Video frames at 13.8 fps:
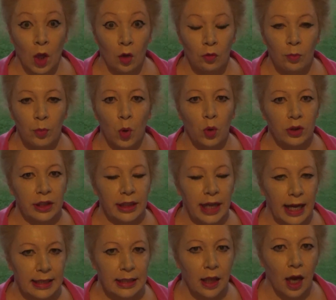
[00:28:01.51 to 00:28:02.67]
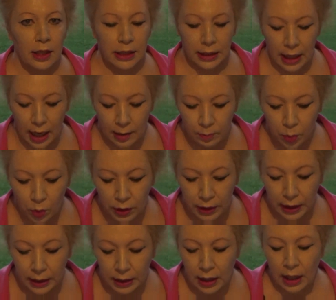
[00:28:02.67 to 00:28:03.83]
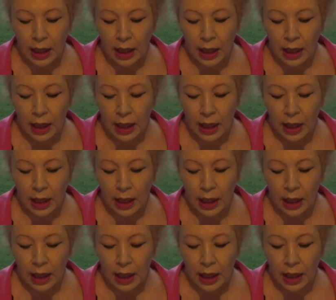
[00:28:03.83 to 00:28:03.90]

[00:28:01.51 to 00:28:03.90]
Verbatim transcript: reported gaslighting and bullying.